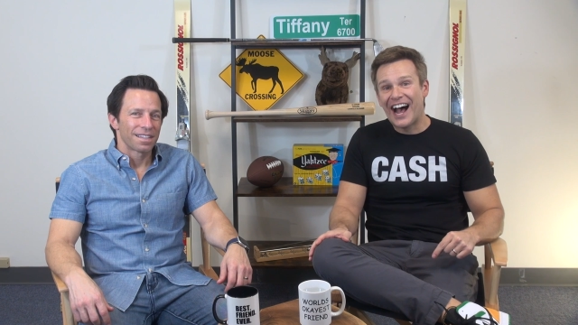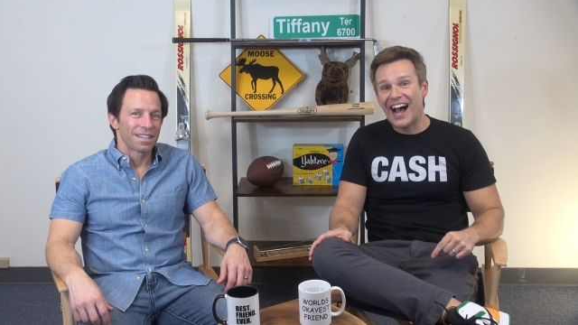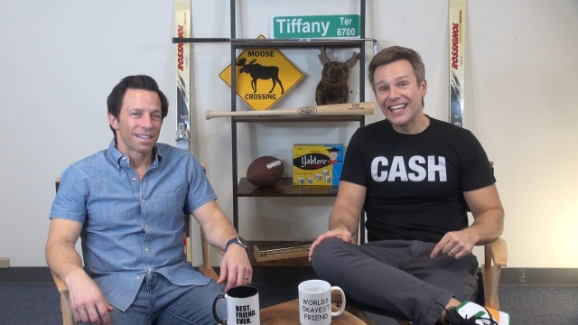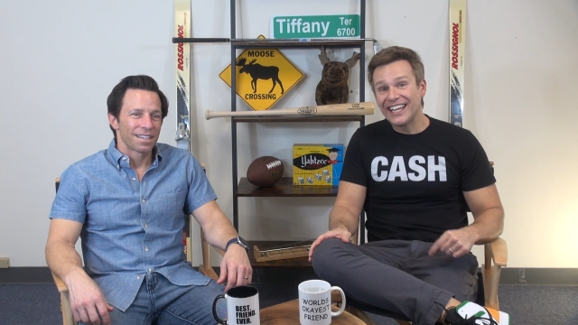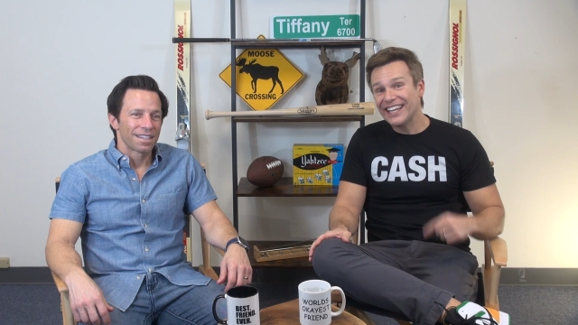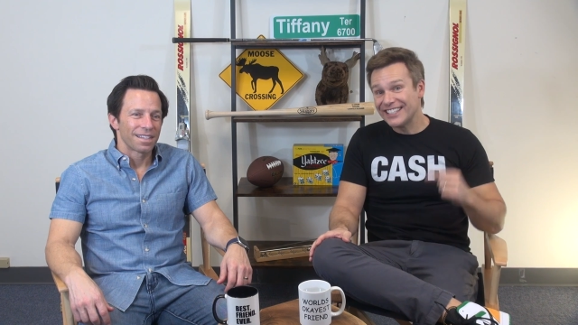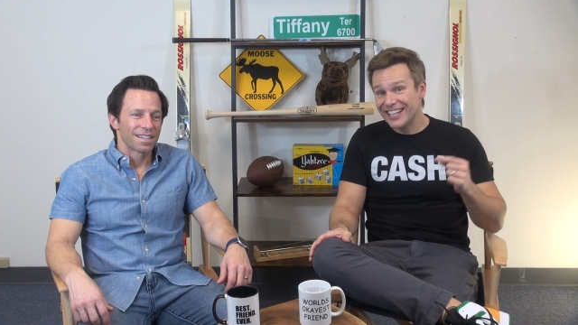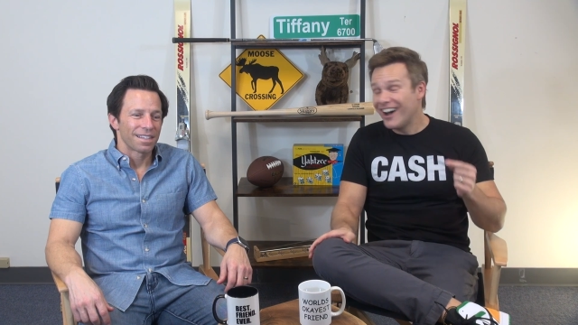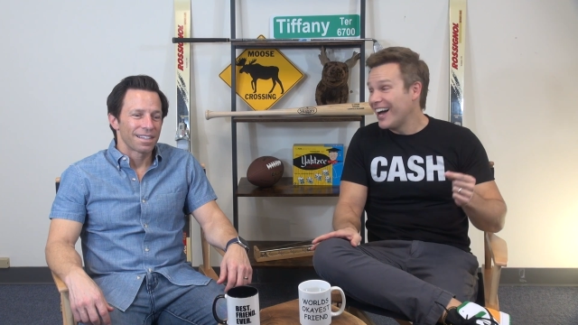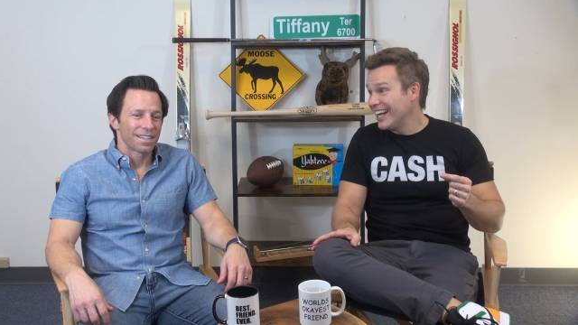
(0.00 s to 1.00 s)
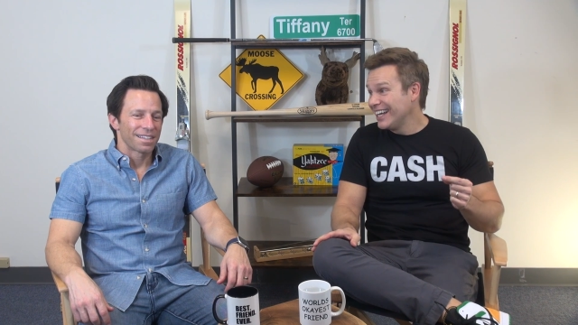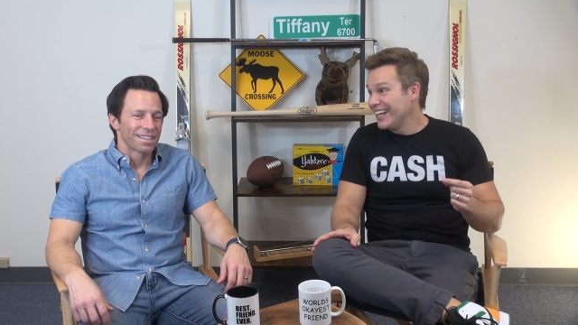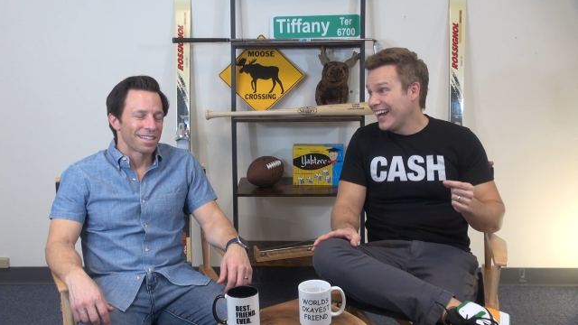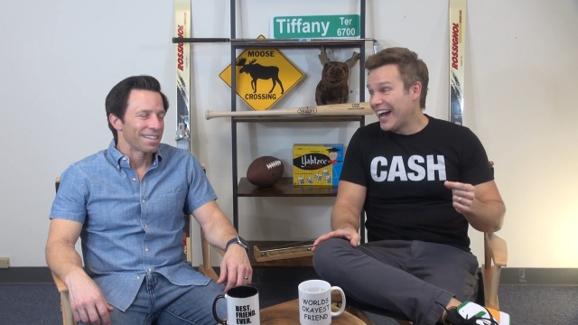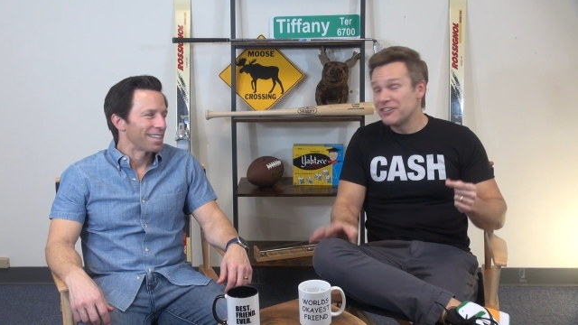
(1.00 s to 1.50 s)
Speaker 1: I get
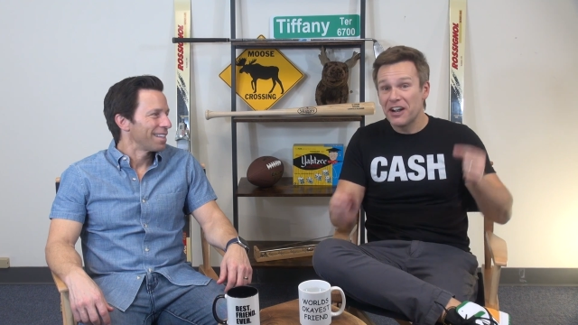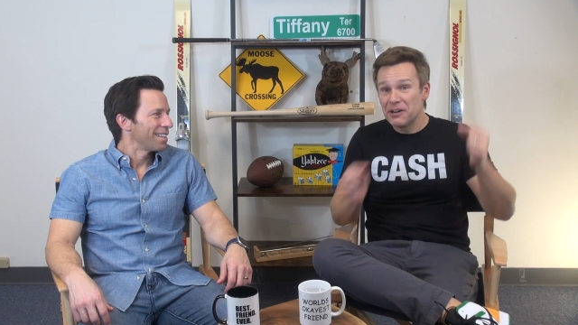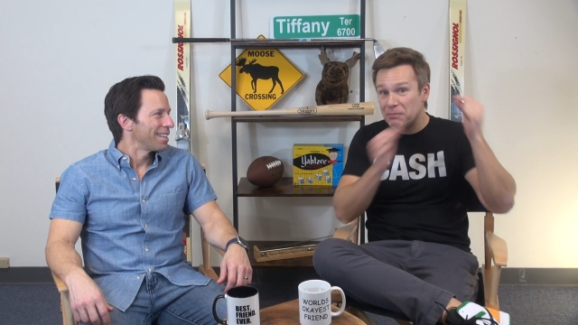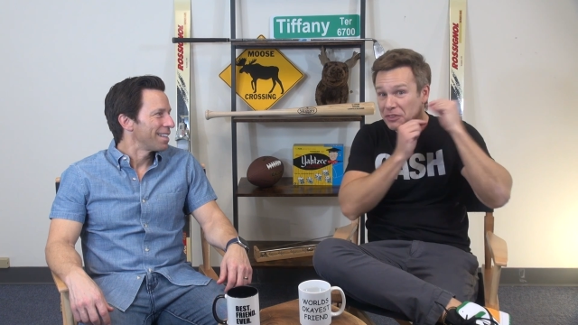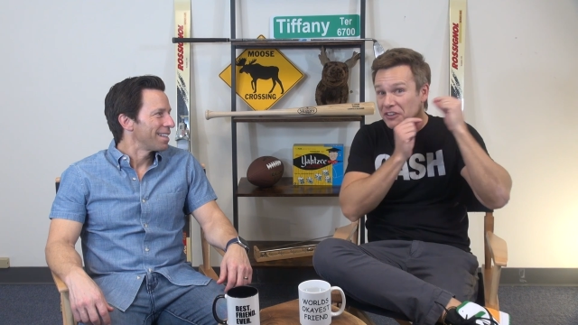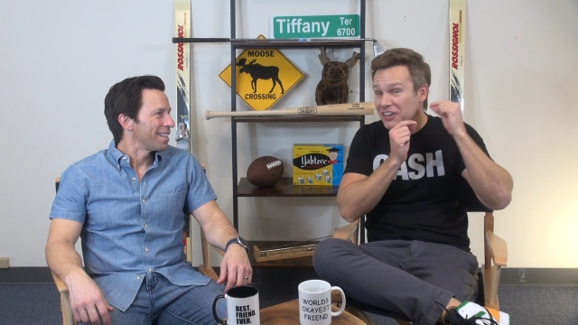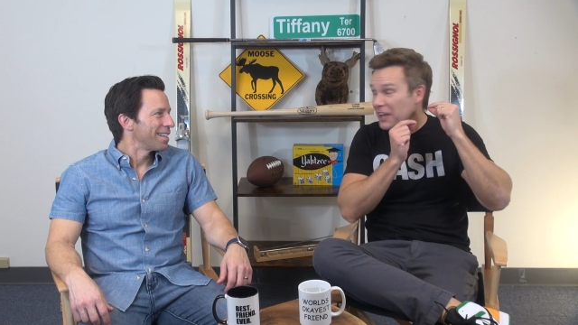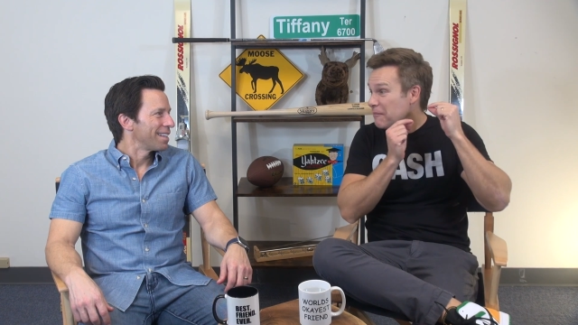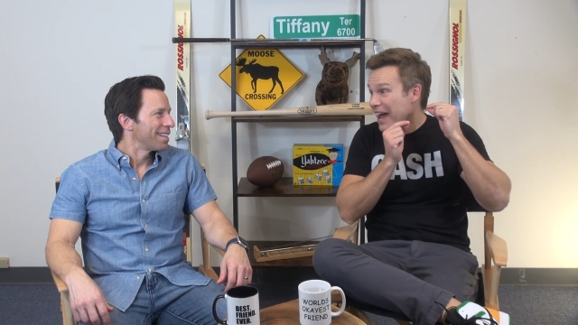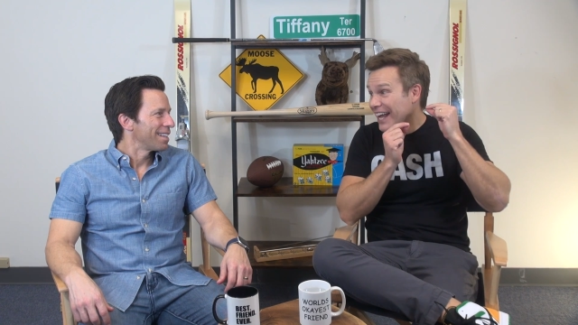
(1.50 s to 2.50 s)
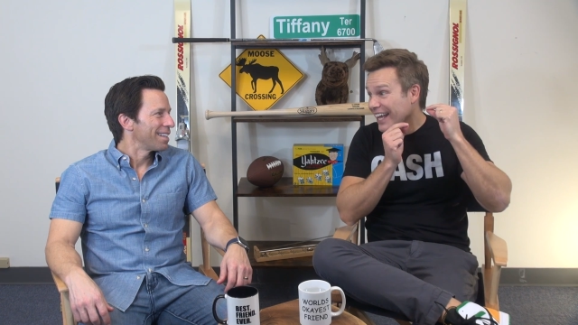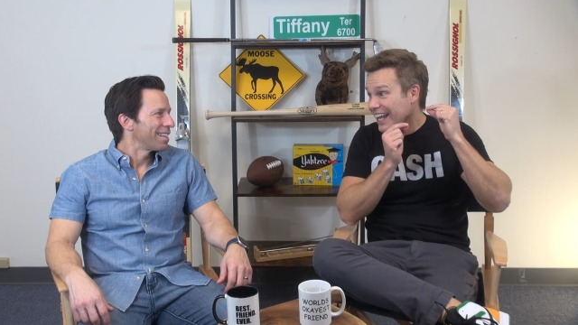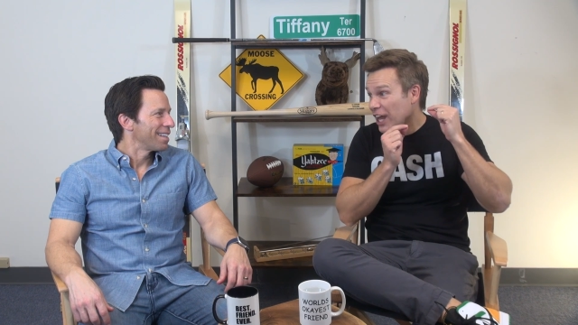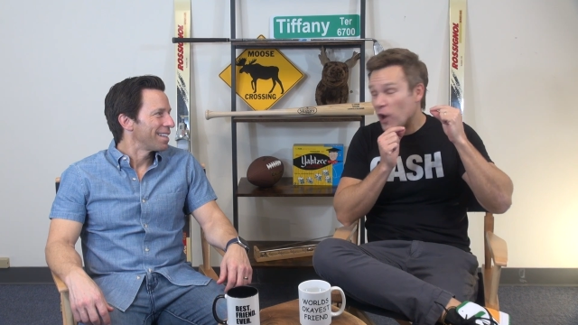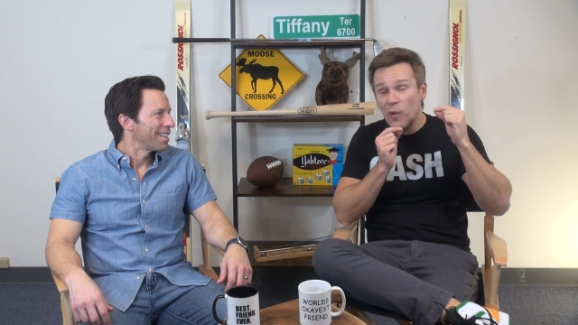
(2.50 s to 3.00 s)
done, I tried to put this thing back
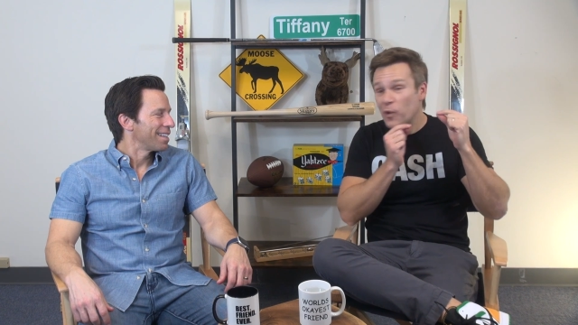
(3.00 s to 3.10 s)
in,